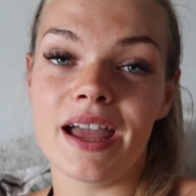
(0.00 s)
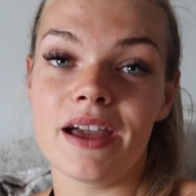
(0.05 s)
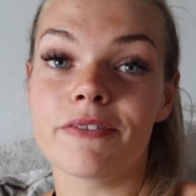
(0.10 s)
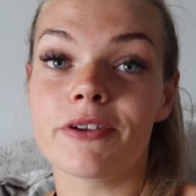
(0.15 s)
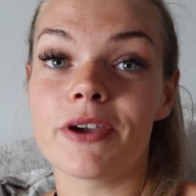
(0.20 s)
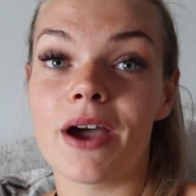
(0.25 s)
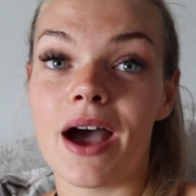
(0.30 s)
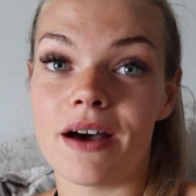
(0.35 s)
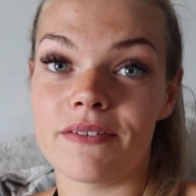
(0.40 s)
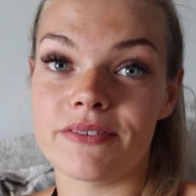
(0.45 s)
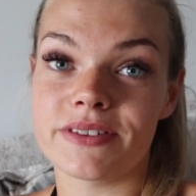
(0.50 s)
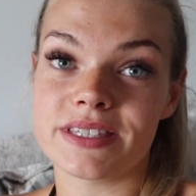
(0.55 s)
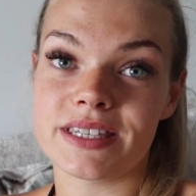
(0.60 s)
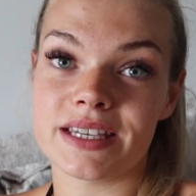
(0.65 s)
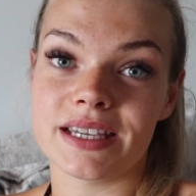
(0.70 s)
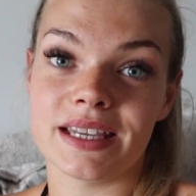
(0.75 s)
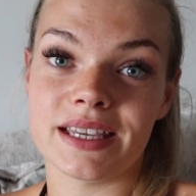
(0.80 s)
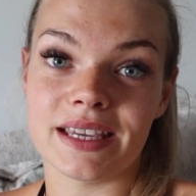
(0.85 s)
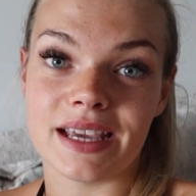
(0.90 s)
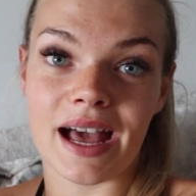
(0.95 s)
If you haven't
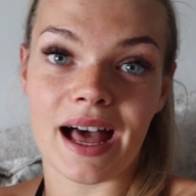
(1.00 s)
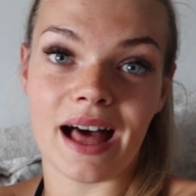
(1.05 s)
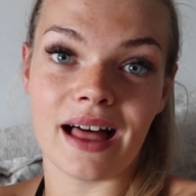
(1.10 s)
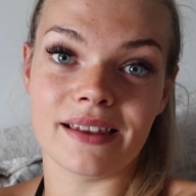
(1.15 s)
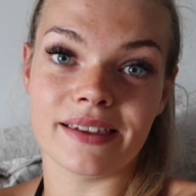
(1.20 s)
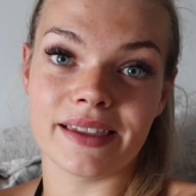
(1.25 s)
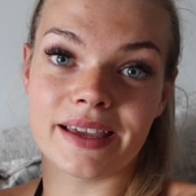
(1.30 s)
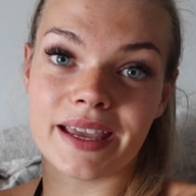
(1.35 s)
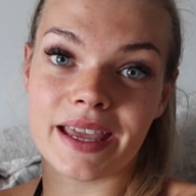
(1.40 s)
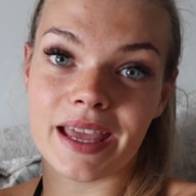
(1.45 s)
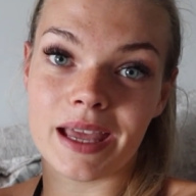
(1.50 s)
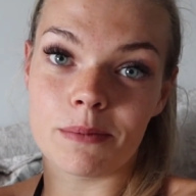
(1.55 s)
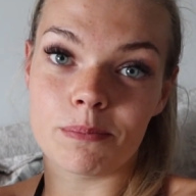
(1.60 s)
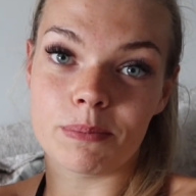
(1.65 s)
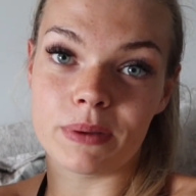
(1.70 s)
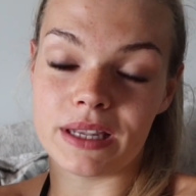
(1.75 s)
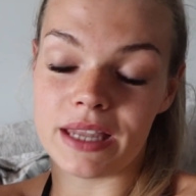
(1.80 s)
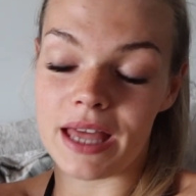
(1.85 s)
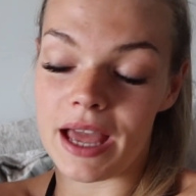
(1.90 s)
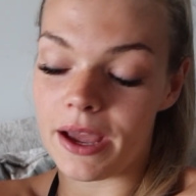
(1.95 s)
seen it yet, I'll link it
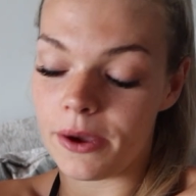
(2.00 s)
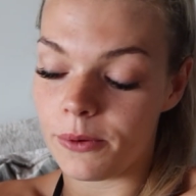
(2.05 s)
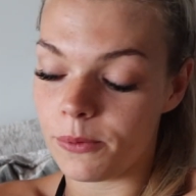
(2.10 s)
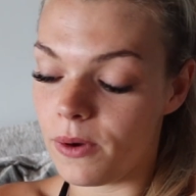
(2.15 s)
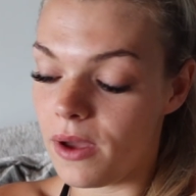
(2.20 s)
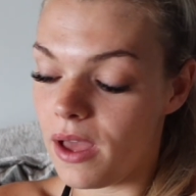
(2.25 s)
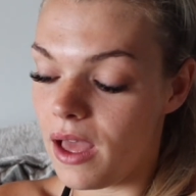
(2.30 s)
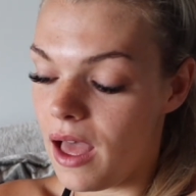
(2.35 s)
below.